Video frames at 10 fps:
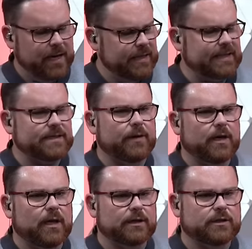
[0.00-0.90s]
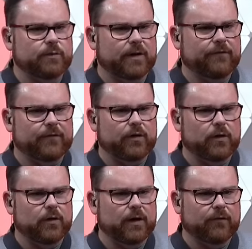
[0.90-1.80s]
that's how we unlock the $25
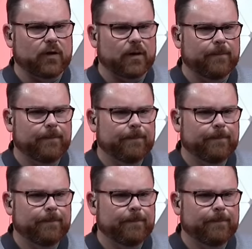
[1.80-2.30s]
Newegg gift card.